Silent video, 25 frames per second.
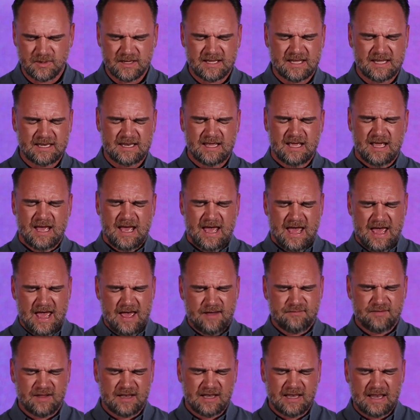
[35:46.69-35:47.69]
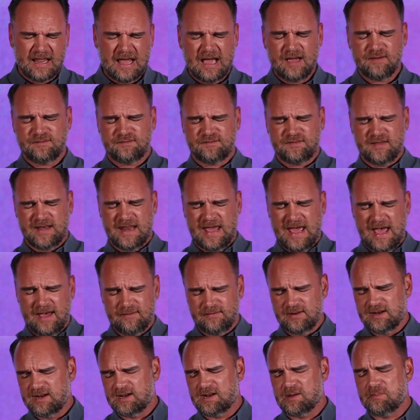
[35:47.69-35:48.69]
We could have a life and
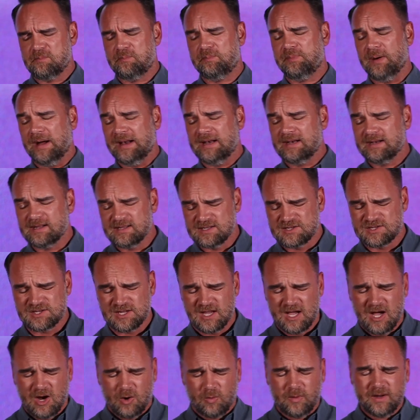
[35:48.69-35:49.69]
have it in abundance.